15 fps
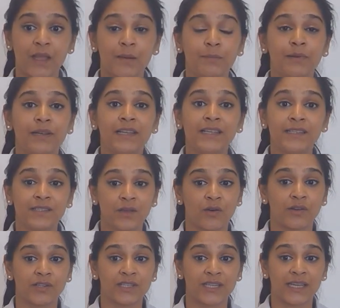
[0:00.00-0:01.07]
please
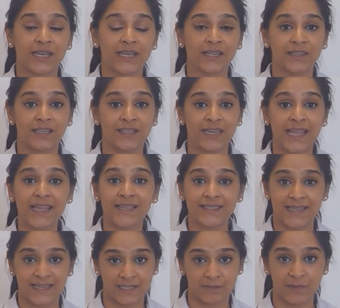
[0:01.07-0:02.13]
contact the Day
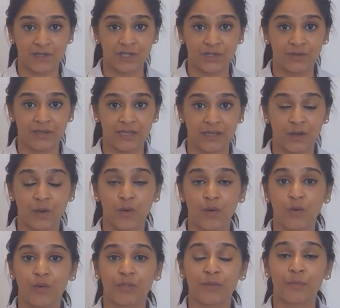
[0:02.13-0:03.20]
Assessment Unit
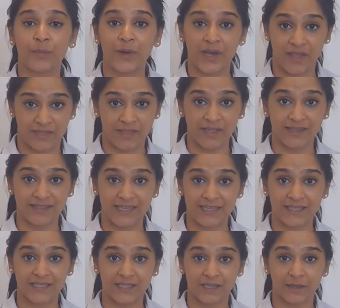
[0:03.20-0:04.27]
or the Birthing
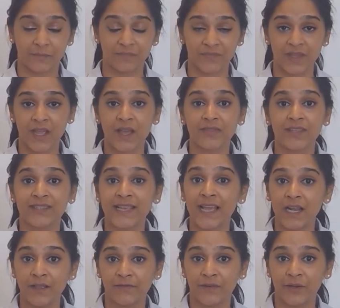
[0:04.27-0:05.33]
Centre. The
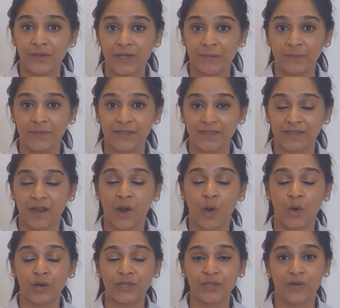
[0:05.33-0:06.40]
telephone numbers are
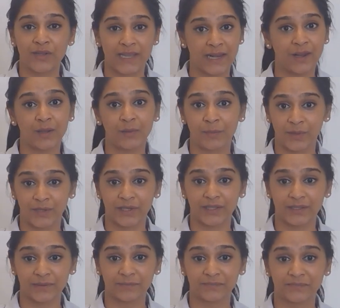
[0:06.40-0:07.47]
on your yellow
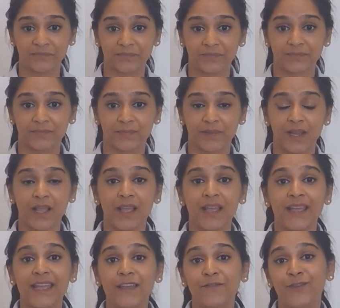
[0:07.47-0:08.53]
book.
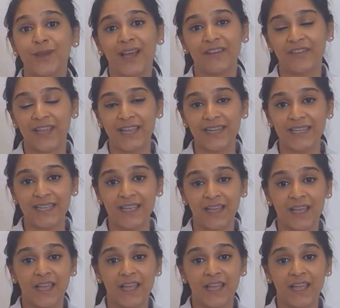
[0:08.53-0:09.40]
If you have any